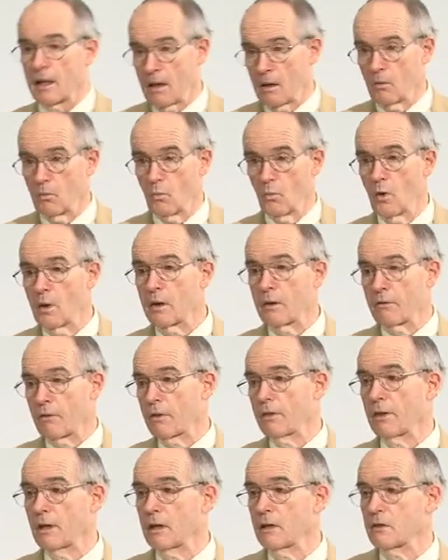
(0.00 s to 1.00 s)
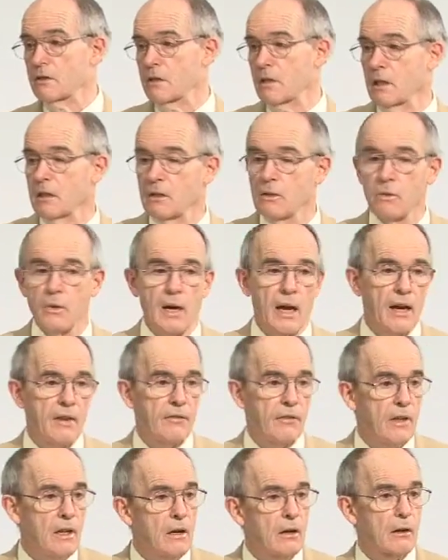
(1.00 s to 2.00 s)
And one of the things that you
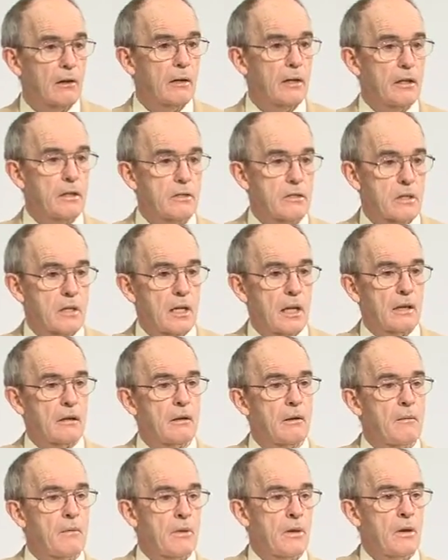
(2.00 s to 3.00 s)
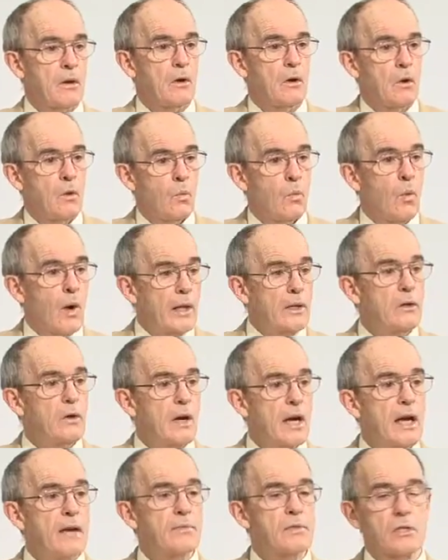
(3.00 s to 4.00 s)
have here is that when you
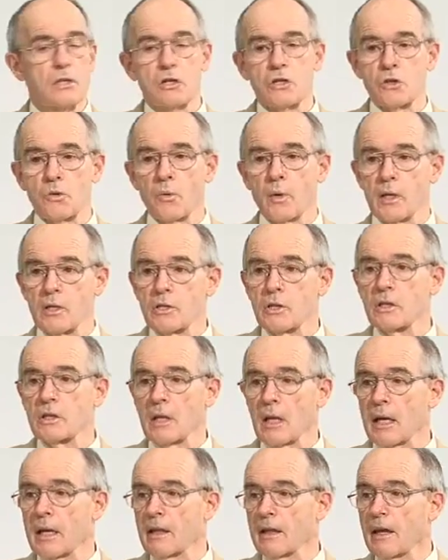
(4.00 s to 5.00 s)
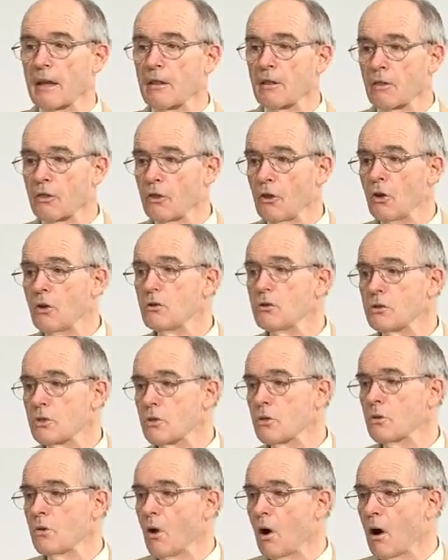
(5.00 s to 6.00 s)
have situations like that, those
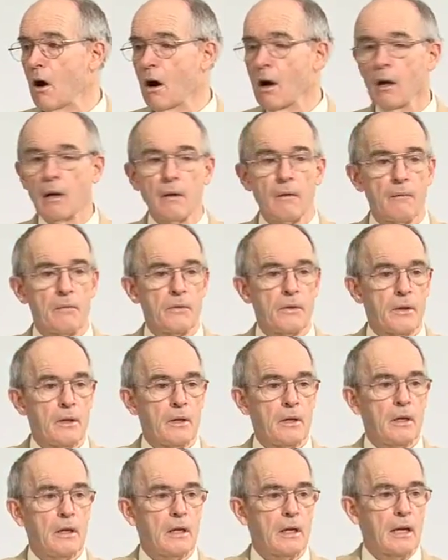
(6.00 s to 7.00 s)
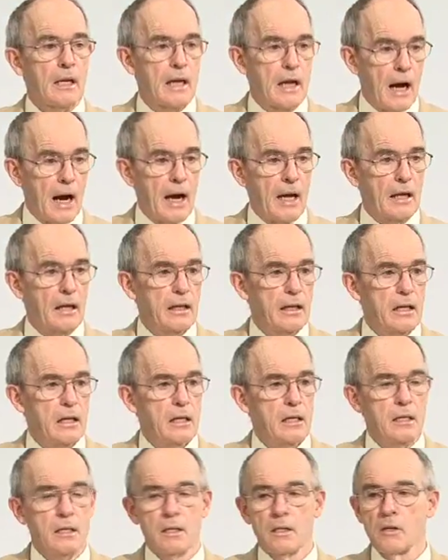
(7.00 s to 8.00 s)
who are
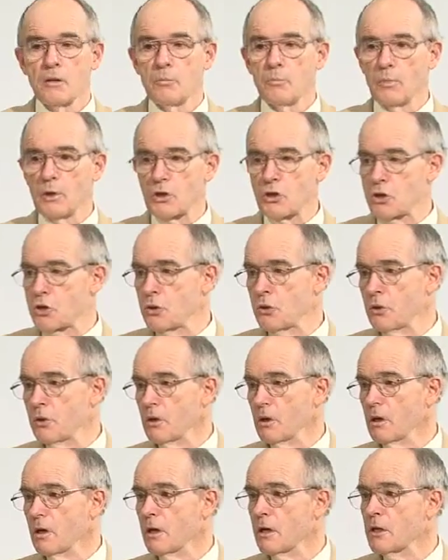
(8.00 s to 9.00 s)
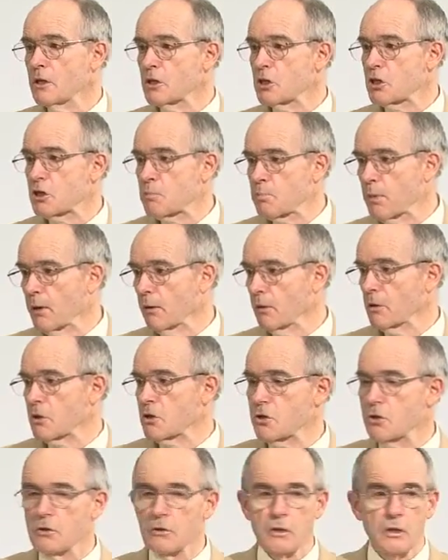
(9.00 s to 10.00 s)
godly, mature,
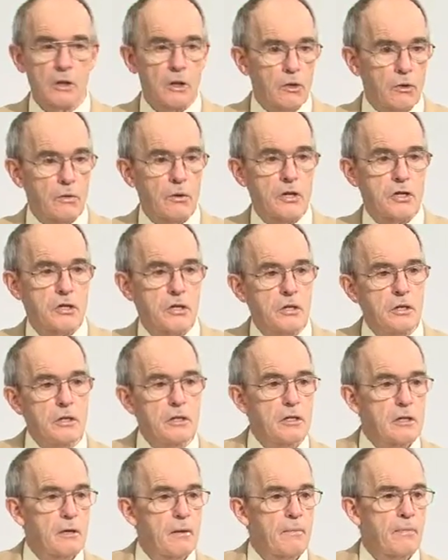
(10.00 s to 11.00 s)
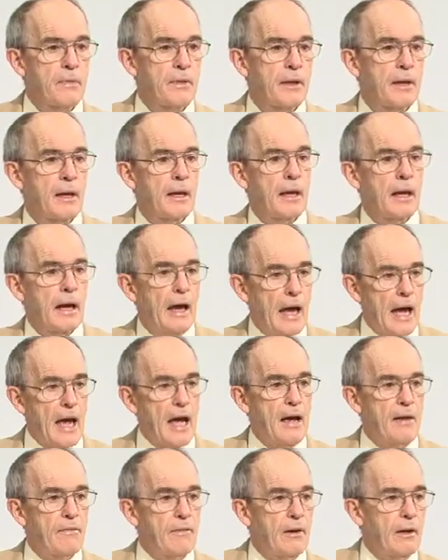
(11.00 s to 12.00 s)
spiritual Christians
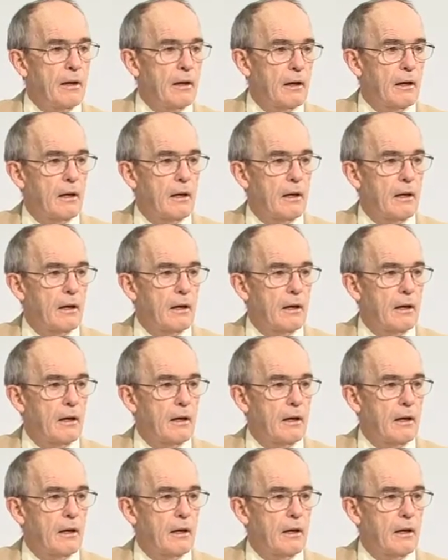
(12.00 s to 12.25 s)
have